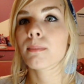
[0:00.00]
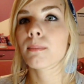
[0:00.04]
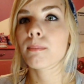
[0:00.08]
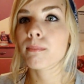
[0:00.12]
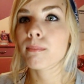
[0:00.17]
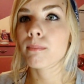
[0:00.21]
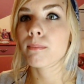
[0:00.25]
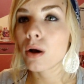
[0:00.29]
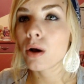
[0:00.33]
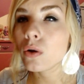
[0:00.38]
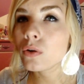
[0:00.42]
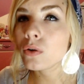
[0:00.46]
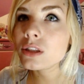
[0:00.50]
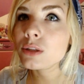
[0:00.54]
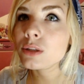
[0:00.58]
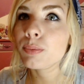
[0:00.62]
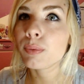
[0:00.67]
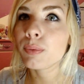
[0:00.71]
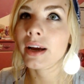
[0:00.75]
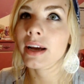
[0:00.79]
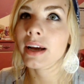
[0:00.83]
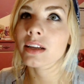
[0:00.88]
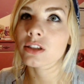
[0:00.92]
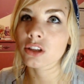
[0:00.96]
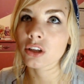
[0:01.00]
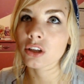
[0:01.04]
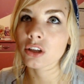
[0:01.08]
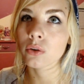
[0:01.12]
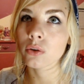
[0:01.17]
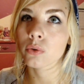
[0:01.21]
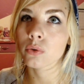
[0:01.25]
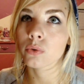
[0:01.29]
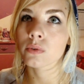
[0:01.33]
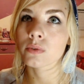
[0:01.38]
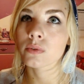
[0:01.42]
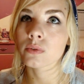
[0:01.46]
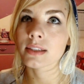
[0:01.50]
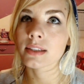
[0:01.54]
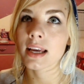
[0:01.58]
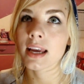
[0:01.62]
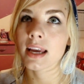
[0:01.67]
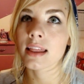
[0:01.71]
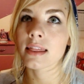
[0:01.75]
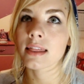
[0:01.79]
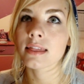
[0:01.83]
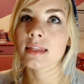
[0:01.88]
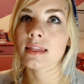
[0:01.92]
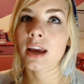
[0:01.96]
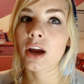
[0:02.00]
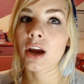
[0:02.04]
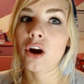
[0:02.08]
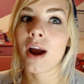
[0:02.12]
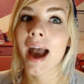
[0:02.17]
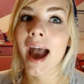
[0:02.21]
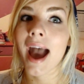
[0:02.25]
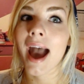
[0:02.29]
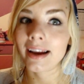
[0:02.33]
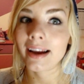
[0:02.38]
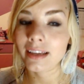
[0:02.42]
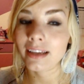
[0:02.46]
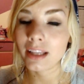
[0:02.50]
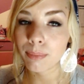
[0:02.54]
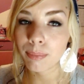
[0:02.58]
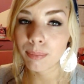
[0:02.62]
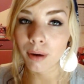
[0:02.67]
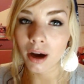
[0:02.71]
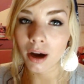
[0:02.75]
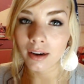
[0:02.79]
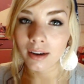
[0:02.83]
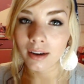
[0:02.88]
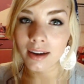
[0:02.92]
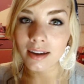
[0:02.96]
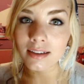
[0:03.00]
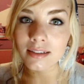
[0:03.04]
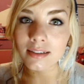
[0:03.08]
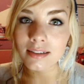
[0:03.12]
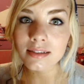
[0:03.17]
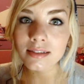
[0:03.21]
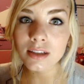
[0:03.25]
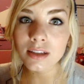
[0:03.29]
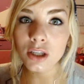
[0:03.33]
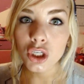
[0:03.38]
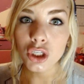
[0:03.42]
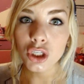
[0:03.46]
most brands use in their acne products